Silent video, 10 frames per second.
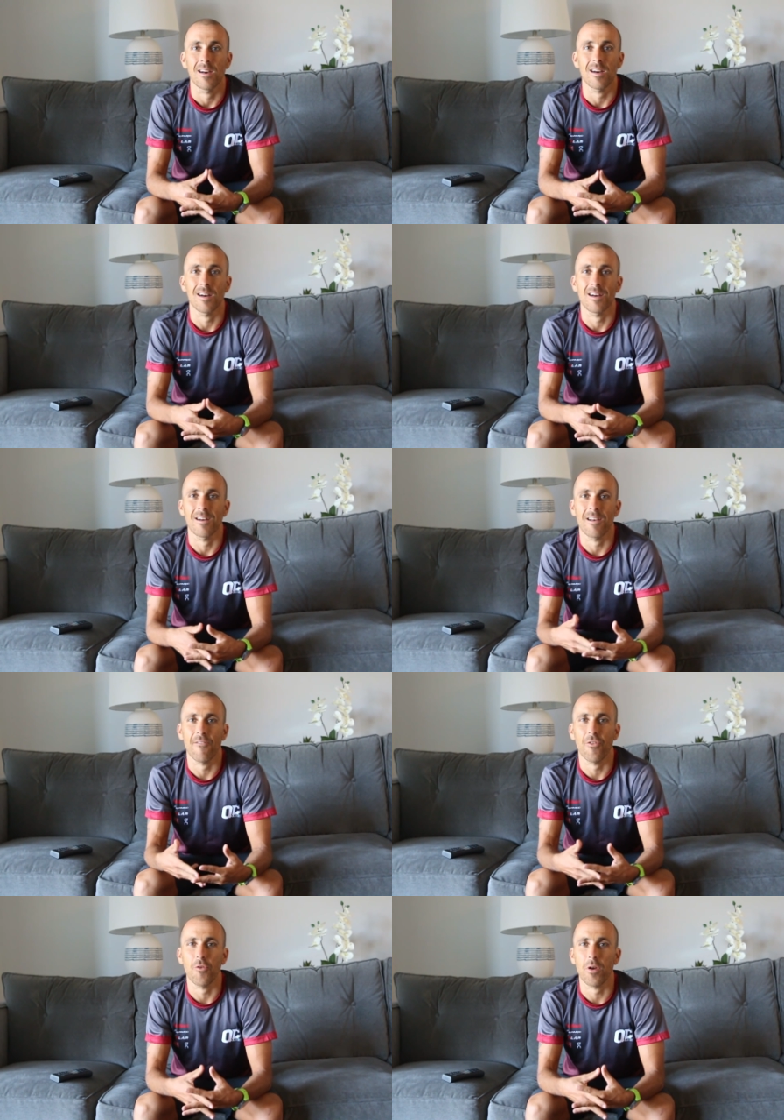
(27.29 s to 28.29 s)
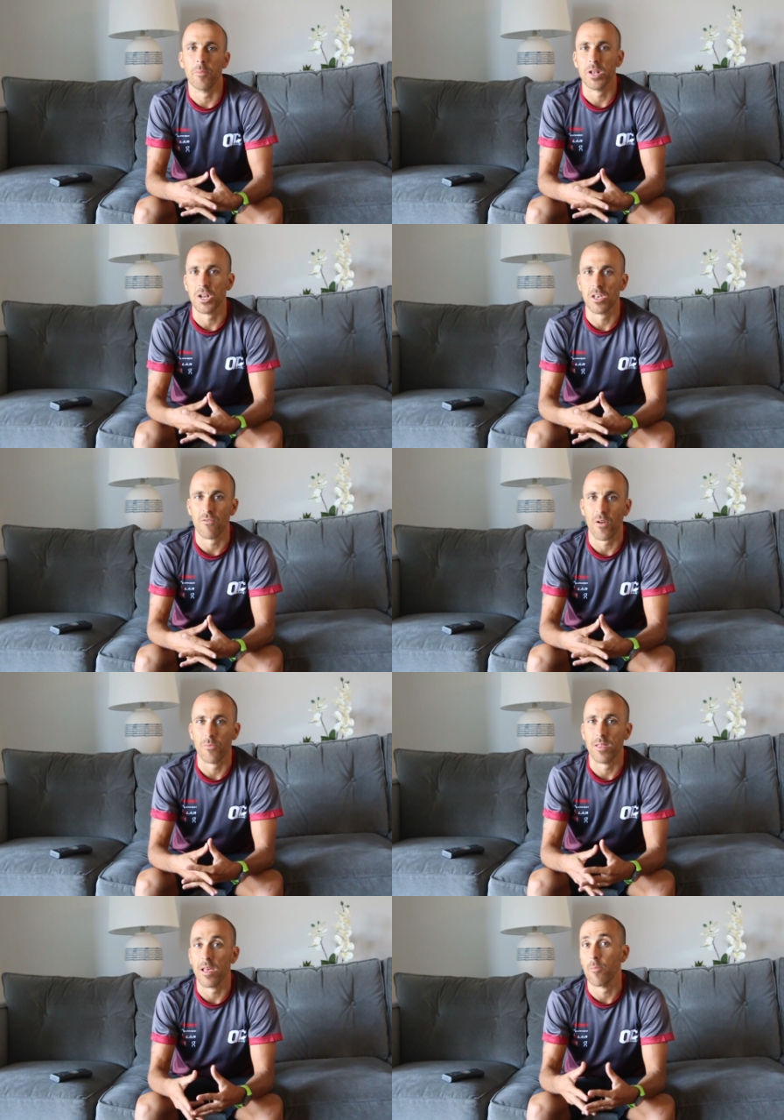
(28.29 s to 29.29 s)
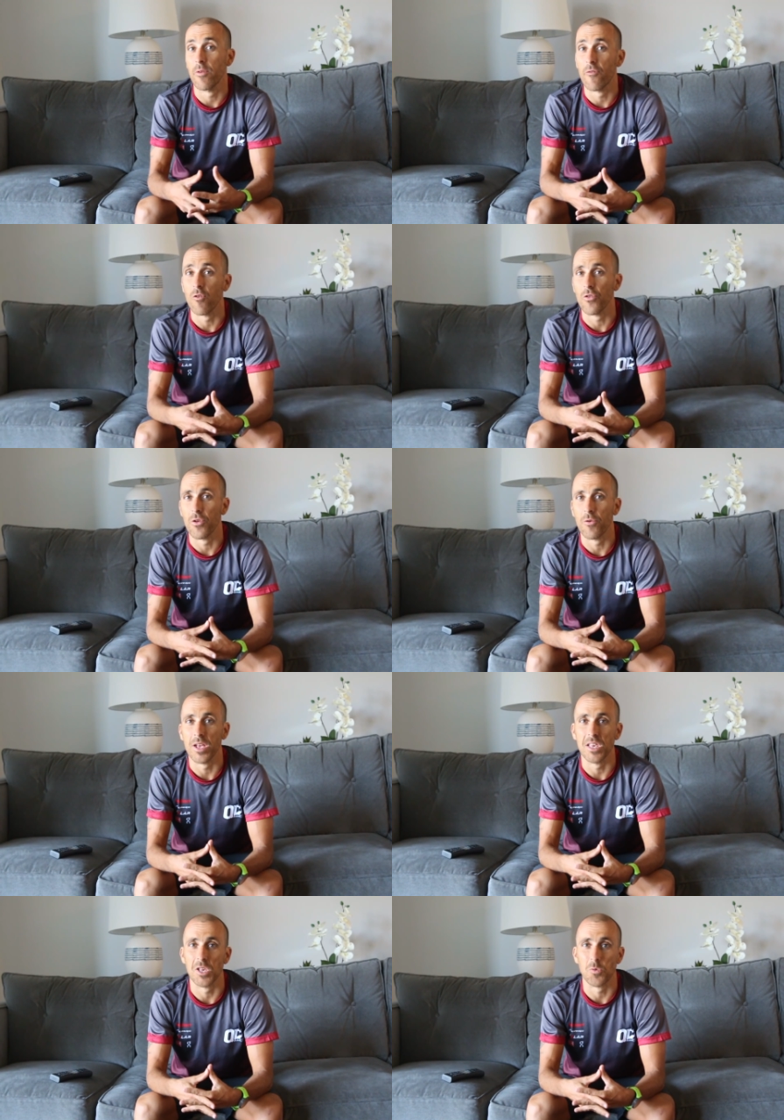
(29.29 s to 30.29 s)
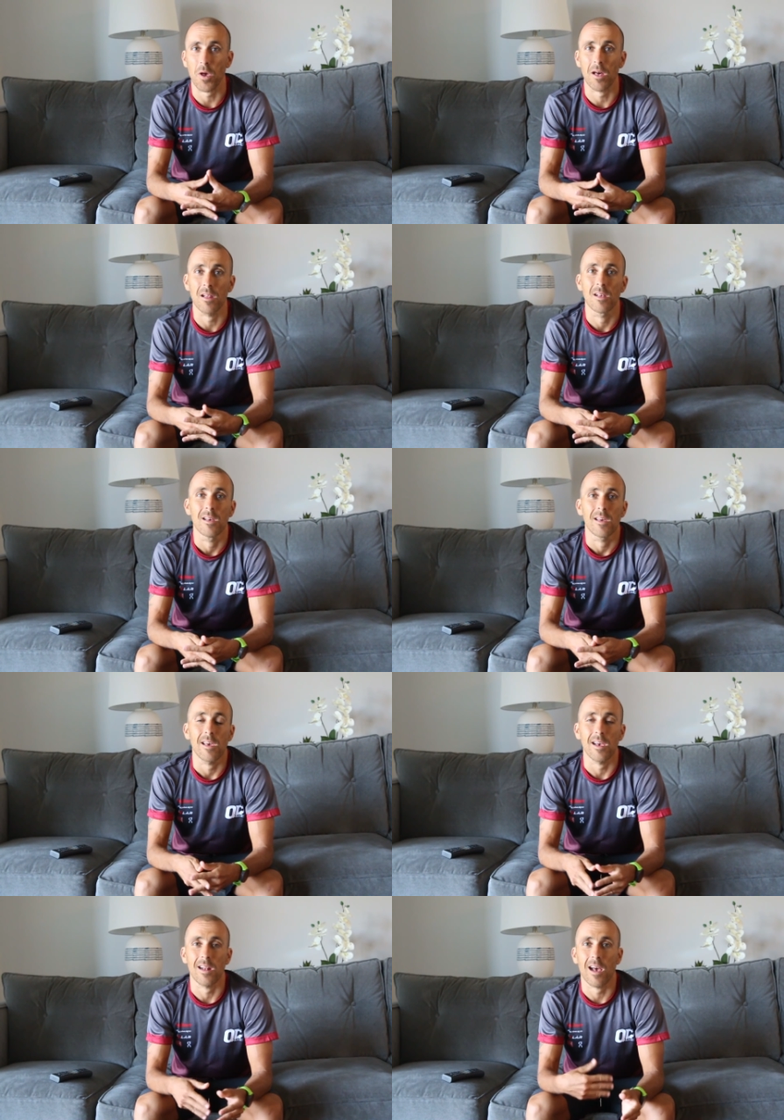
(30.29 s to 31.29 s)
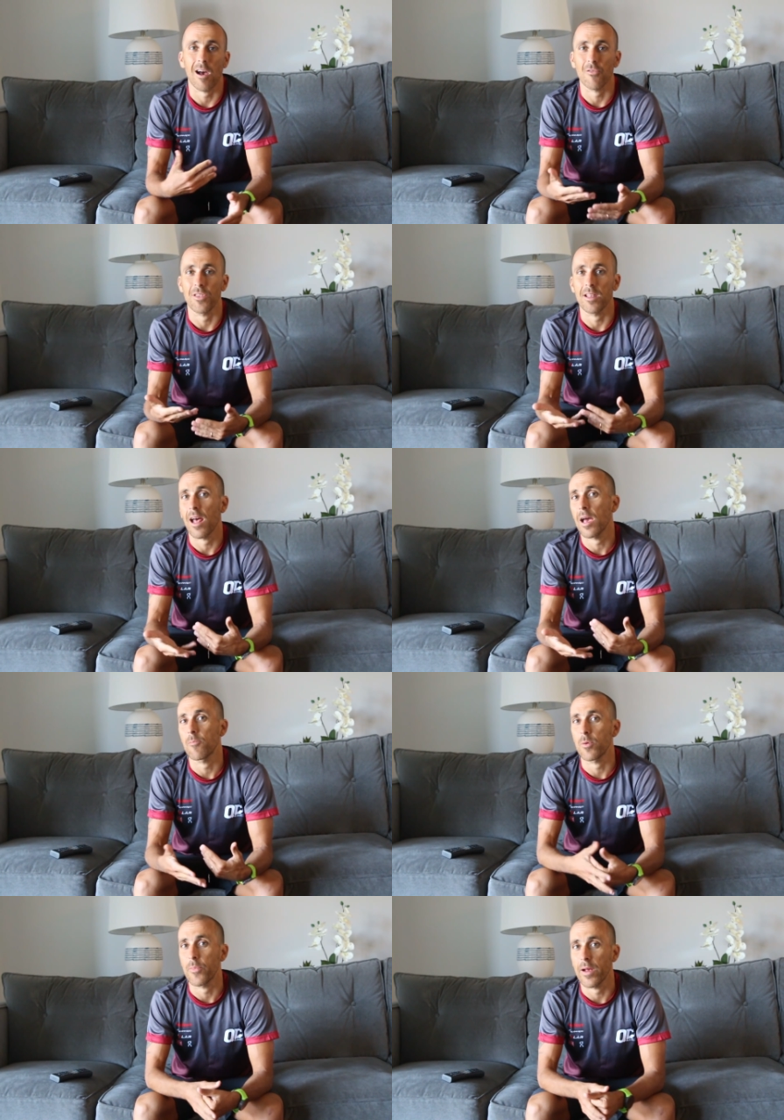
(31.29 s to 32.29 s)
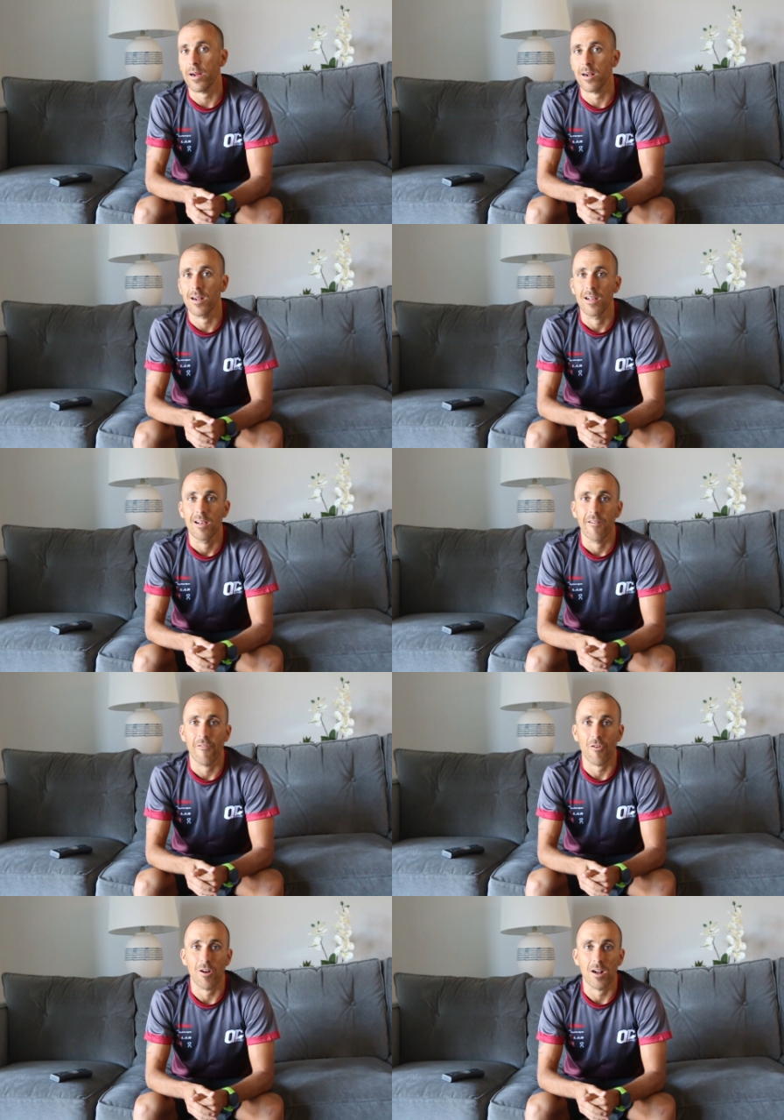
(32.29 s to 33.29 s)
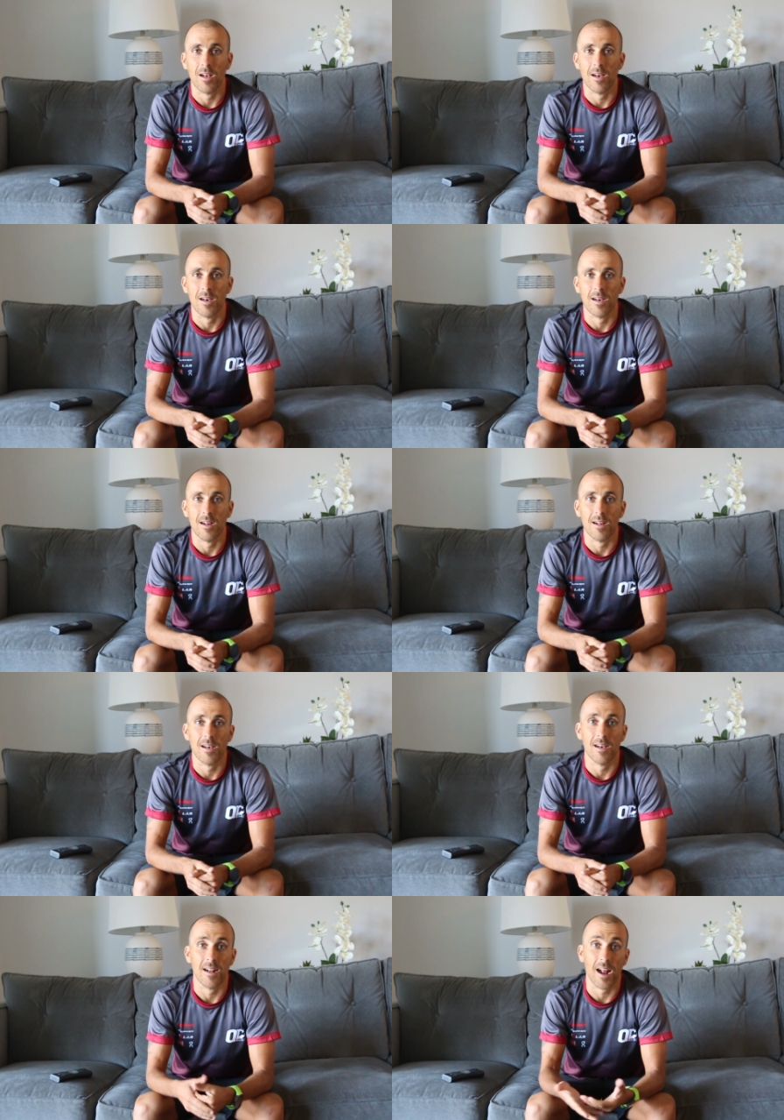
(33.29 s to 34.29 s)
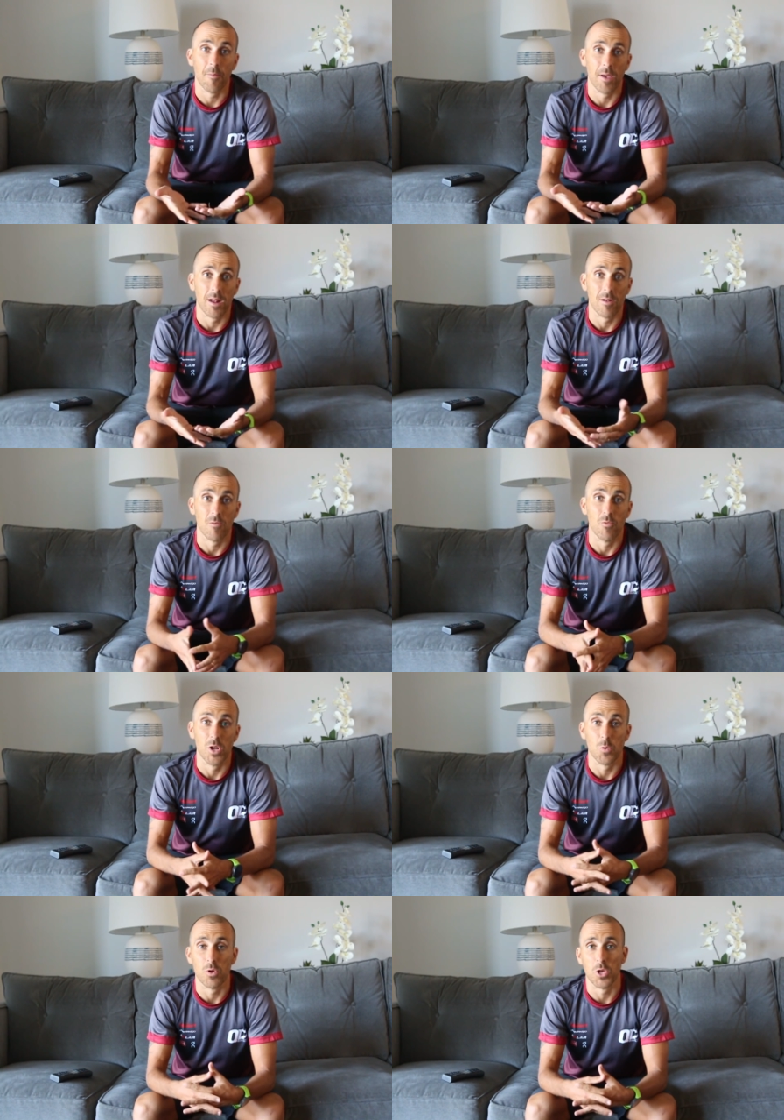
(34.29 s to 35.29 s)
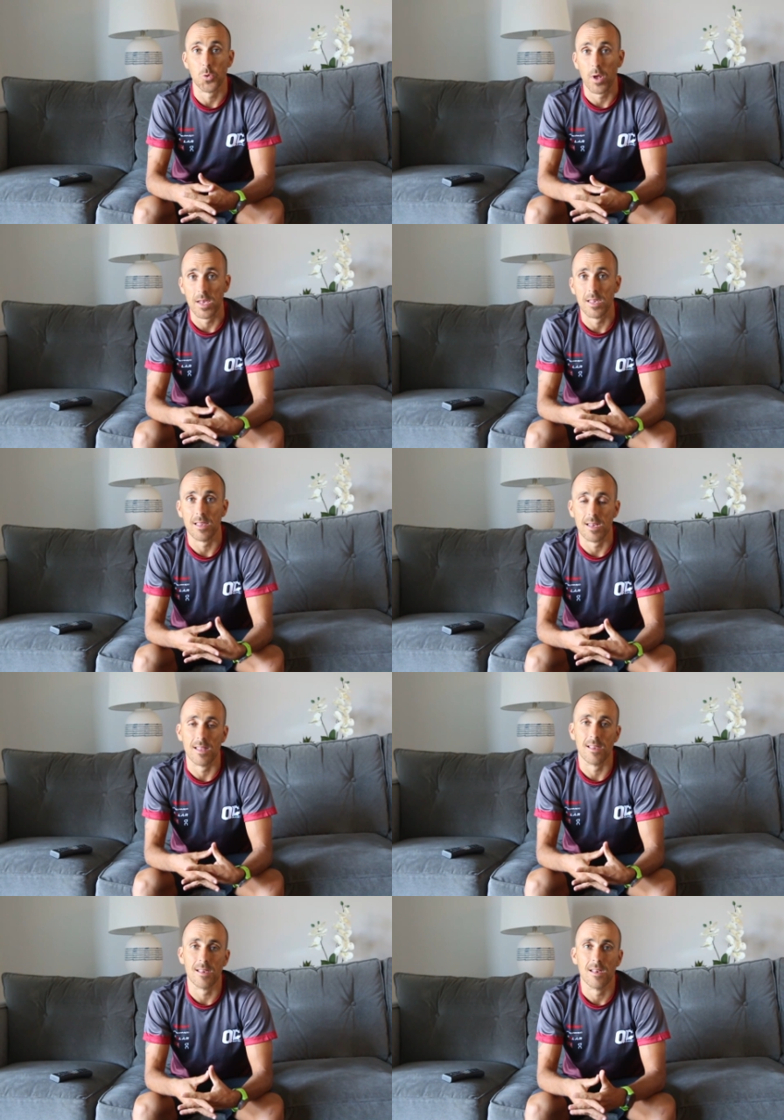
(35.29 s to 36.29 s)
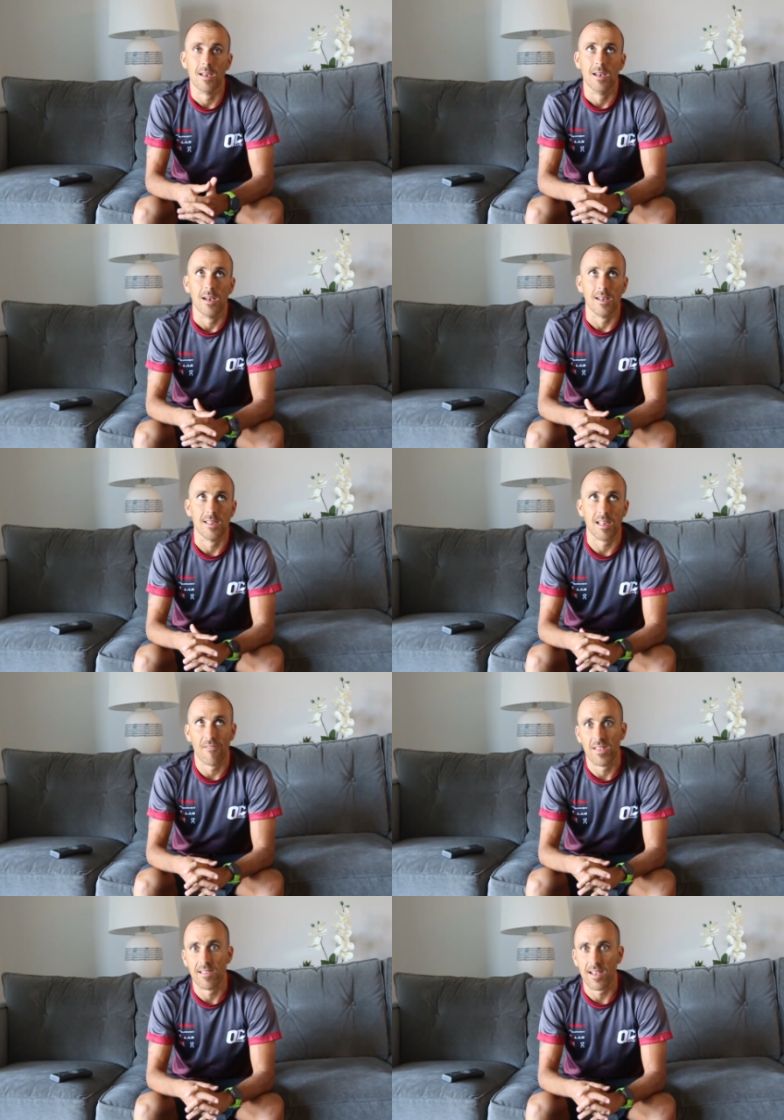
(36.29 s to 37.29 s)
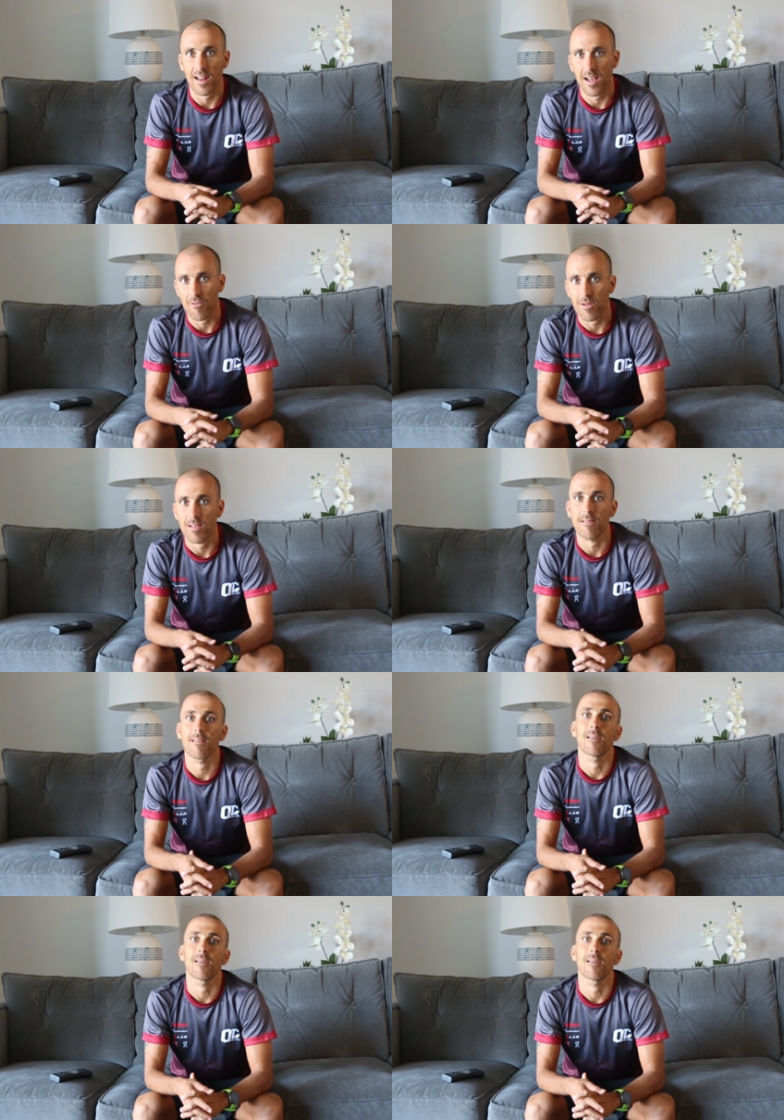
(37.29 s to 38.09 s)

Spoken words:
a few images from the day before the race as well, and how did I prepare for an Ironman which was raced at 1700